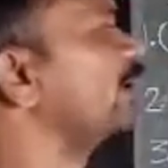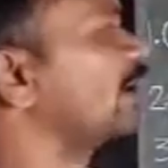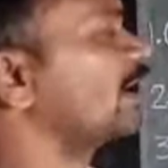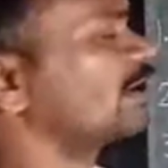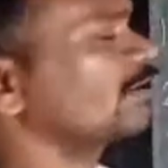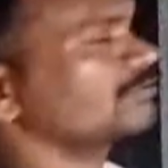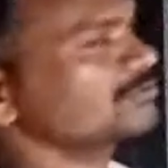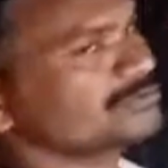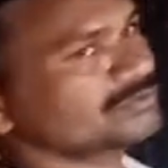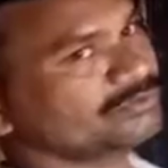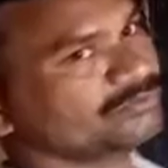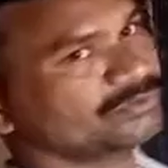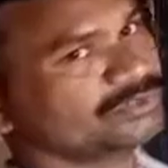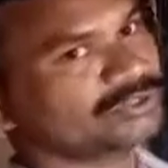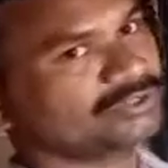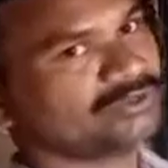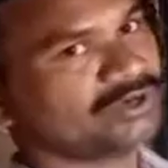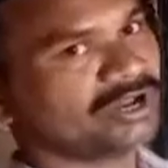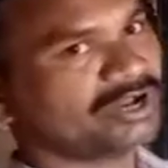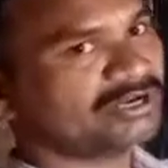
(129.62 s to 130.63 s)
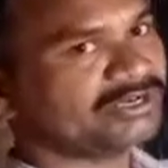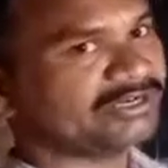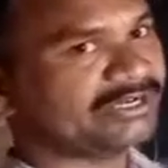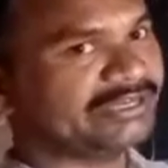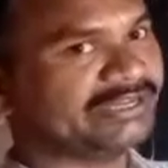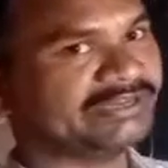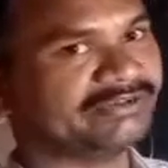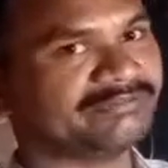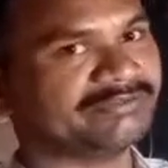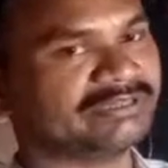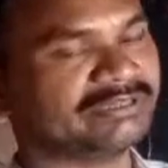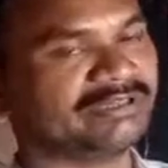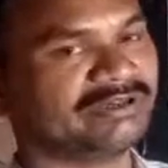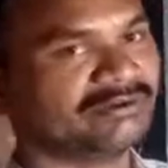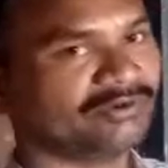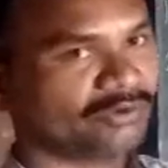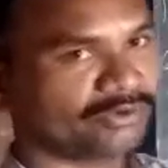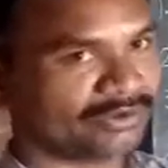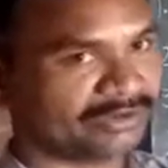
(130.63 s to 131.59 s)
nouns. We are not dealing with the
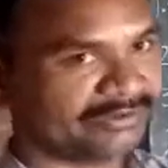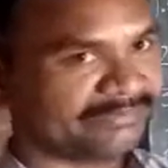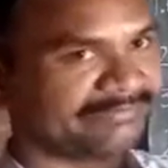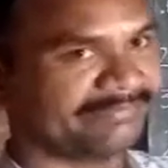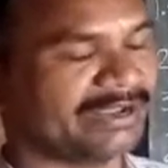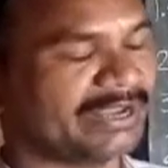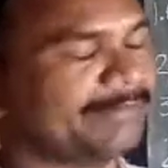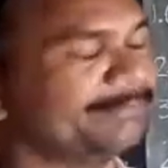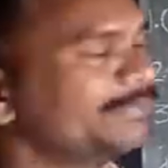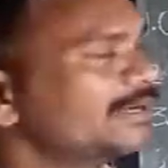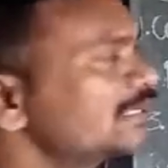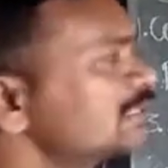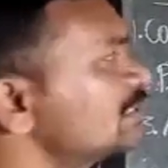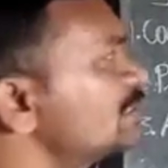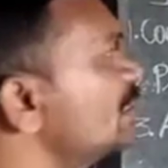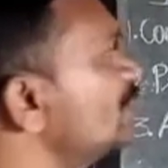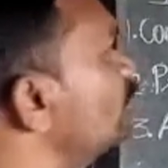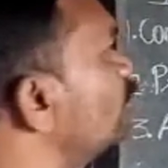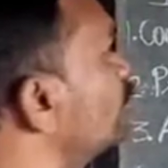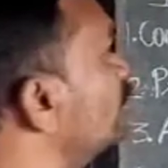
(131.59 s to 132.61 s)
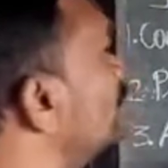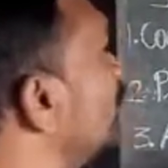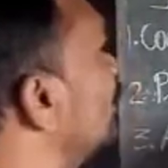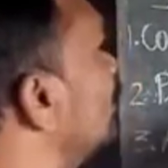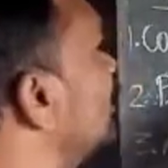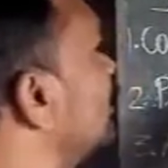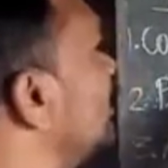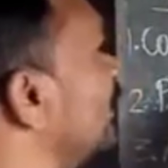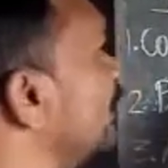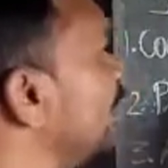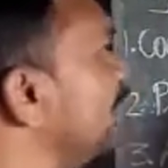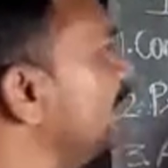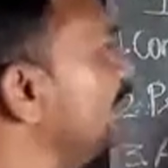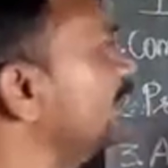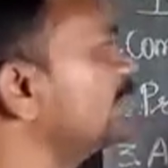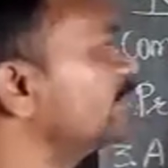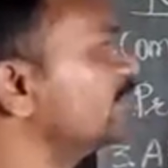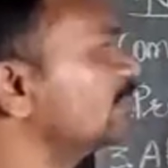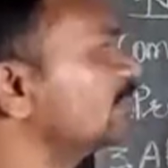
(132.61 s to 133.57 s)
only one person, we
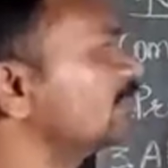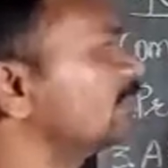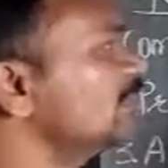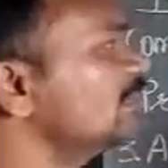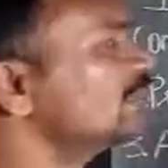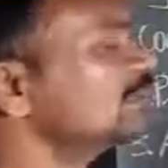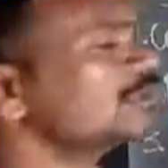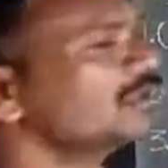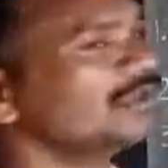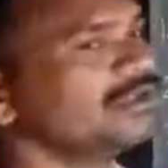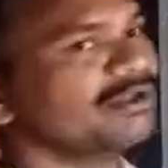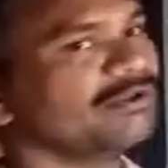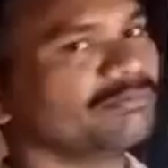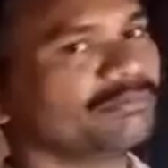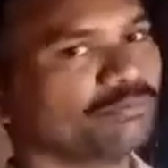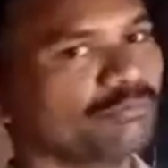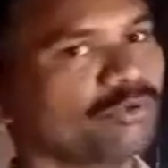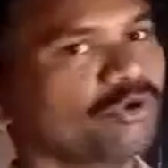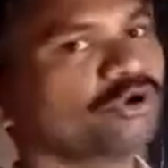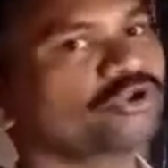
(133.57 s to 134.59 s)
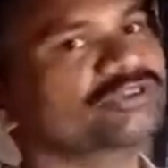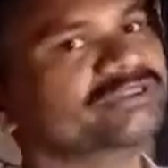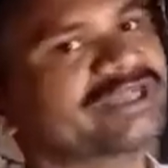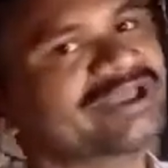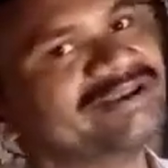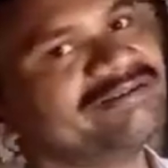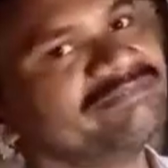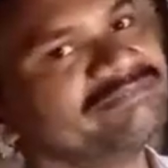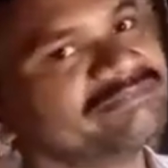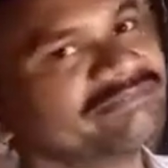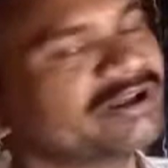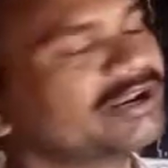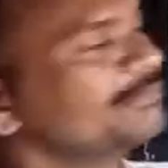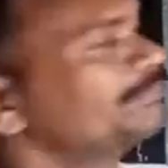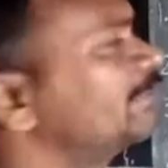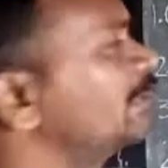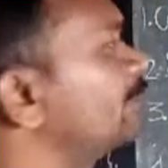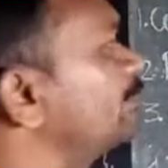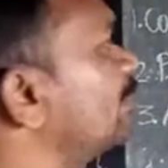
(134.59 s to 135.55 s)
dealing with the more than
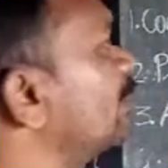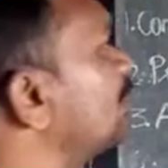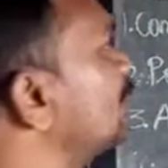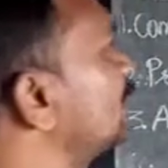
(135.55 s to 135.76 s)
one people.